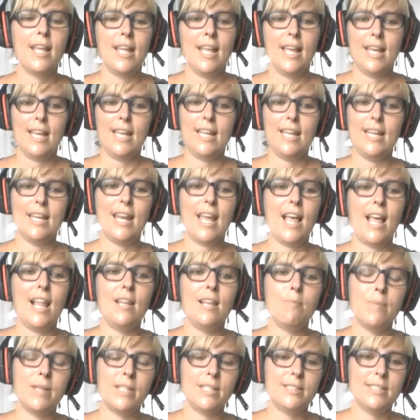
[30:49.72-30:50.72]
in
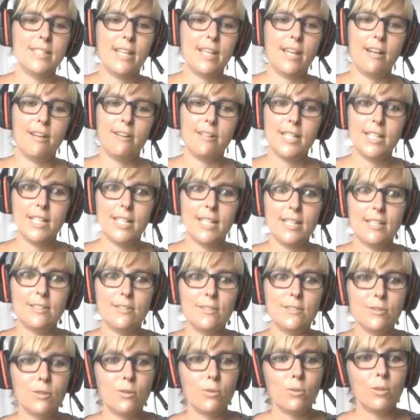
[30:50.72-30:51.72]
elementary
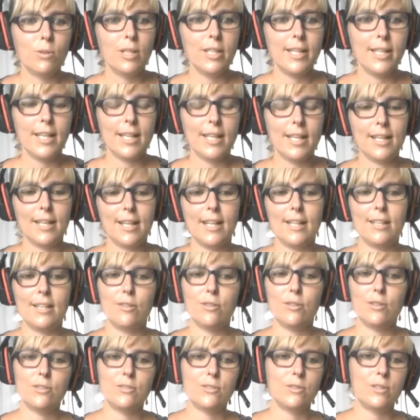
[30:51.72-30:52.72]
schooling and
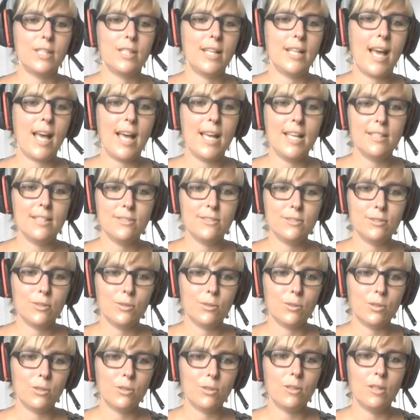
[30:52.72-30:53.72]
also in high
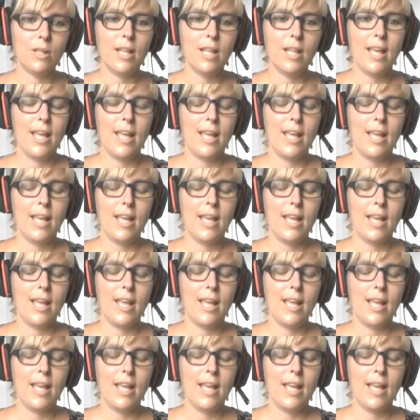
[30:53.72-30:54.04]
school